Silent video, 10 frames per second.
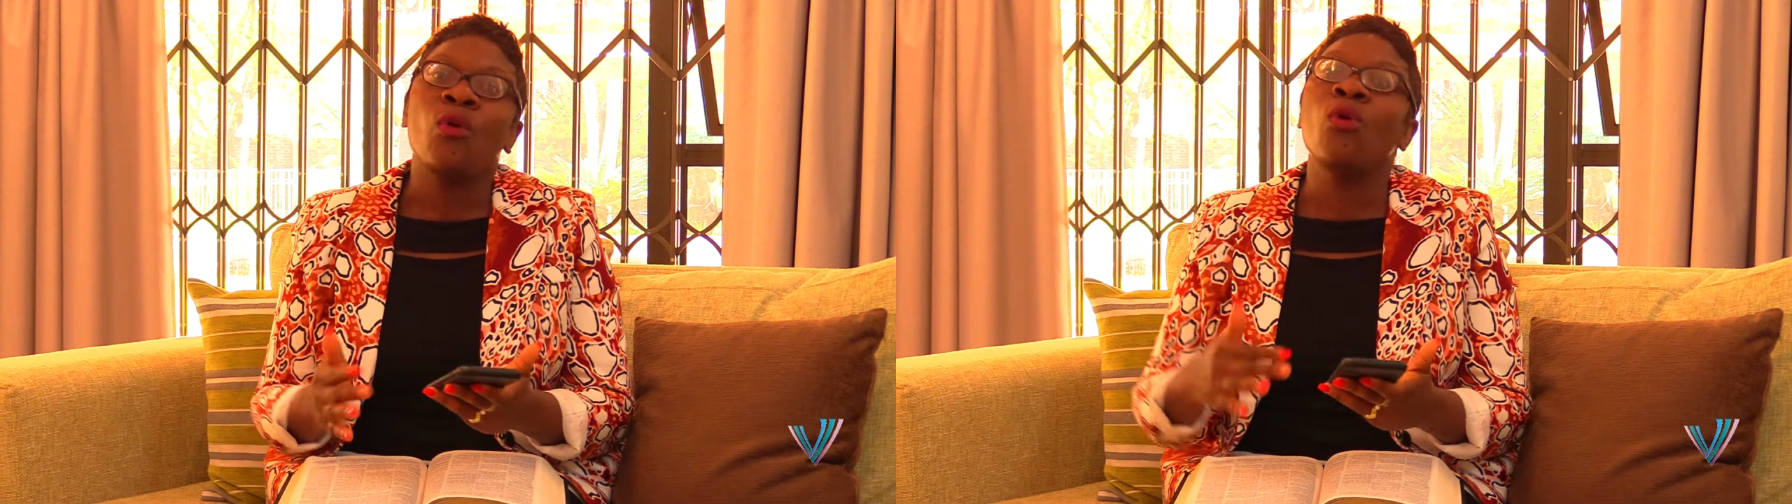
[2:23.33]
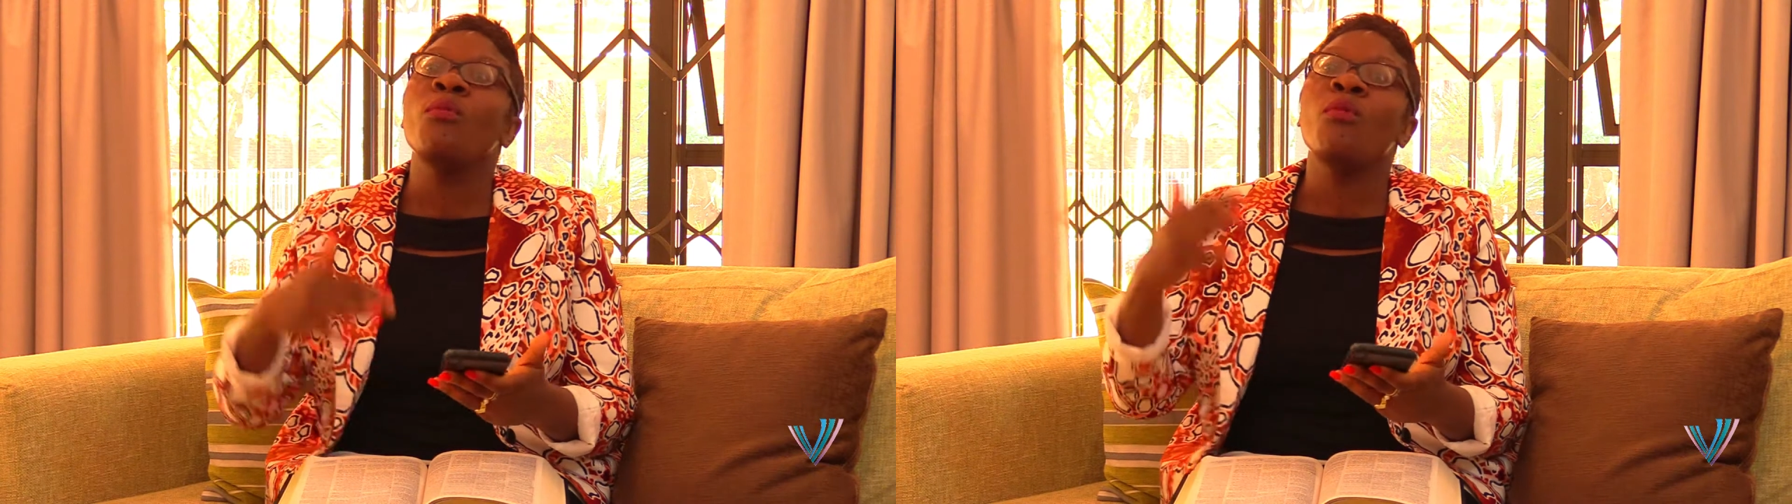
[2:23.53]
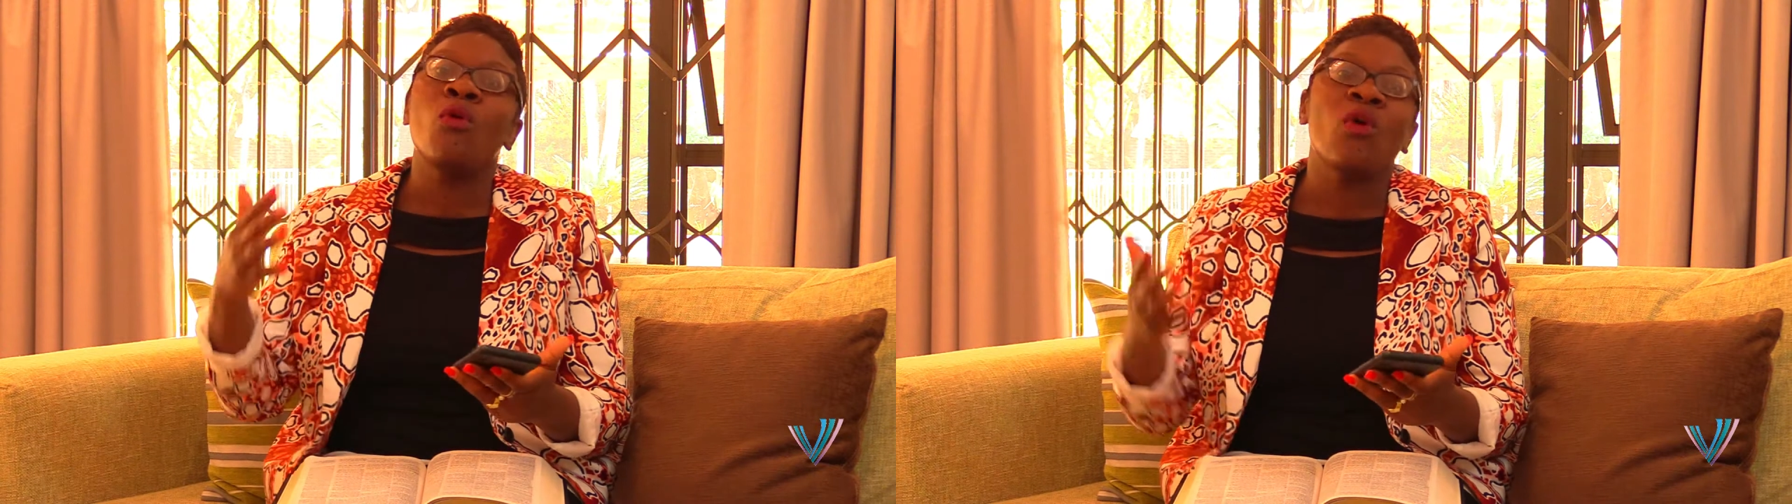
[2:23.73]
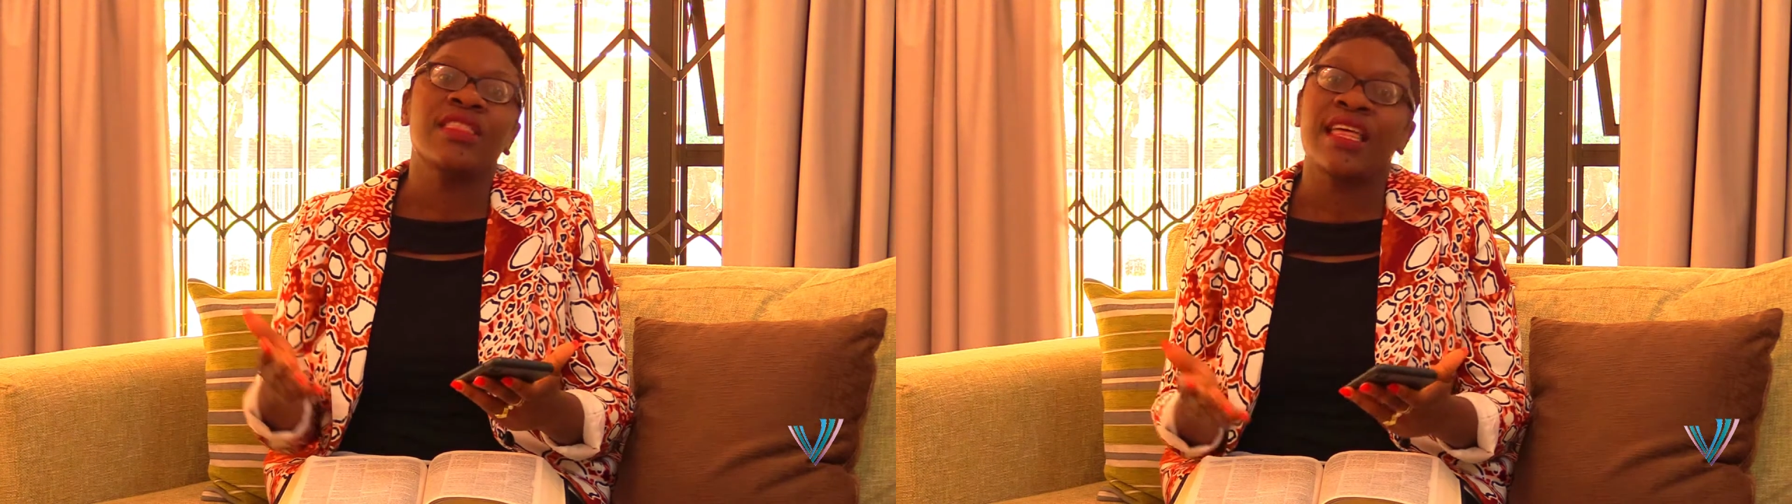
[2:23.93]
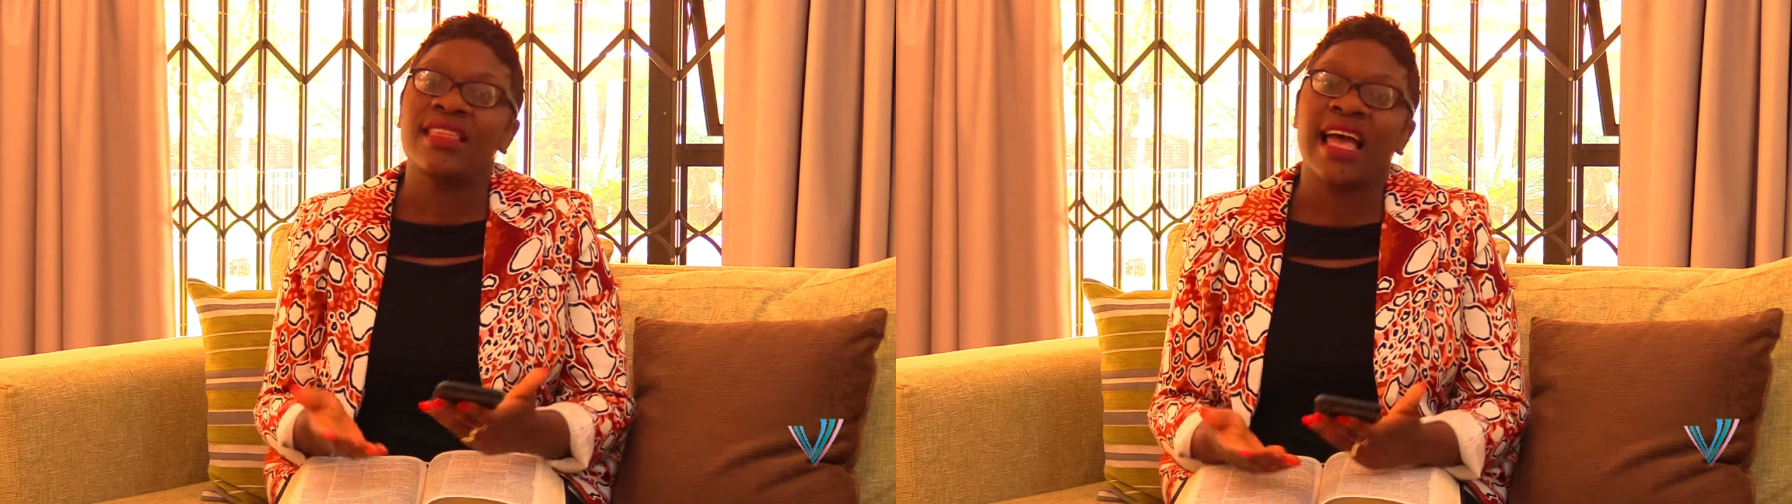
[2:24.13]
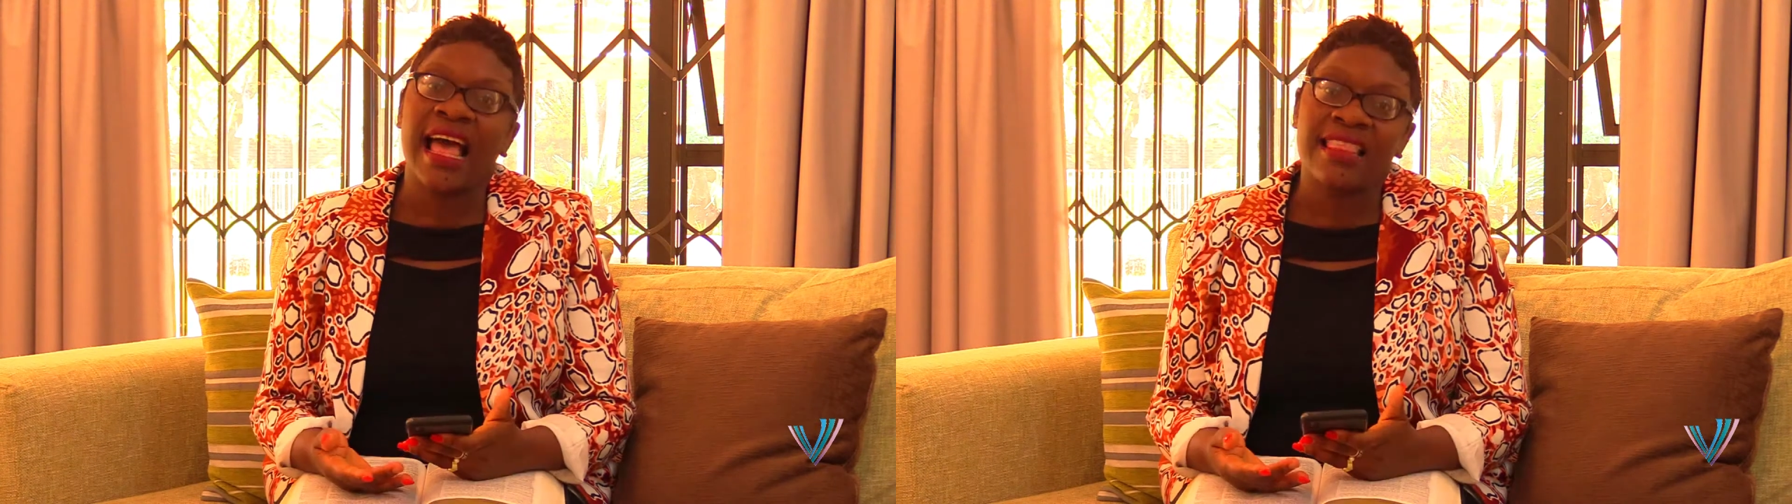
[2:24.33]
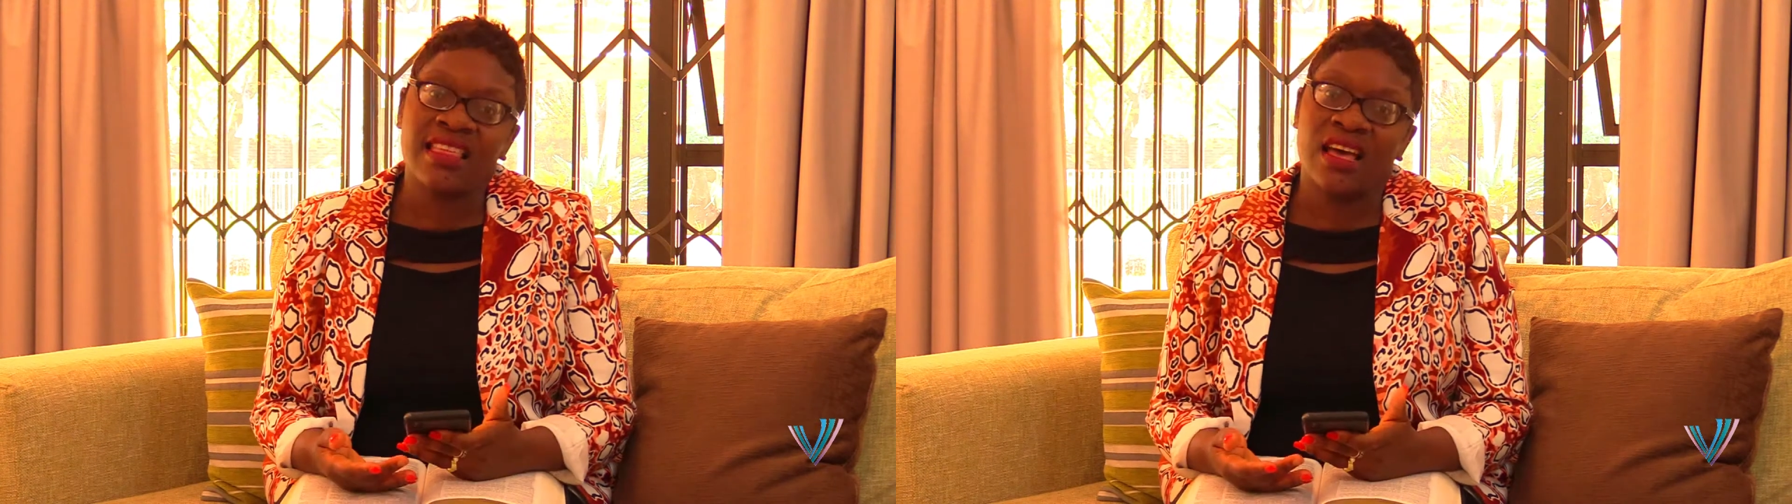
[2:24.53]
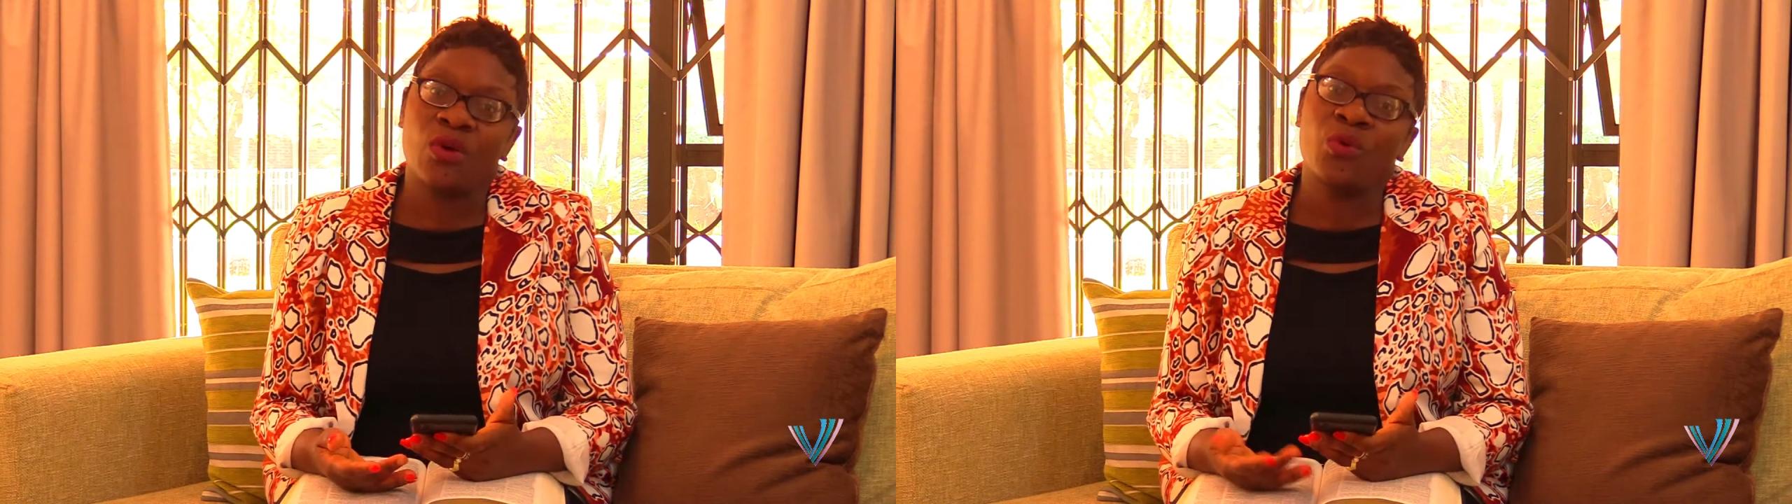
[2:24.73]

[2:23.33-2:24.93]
or more than the other.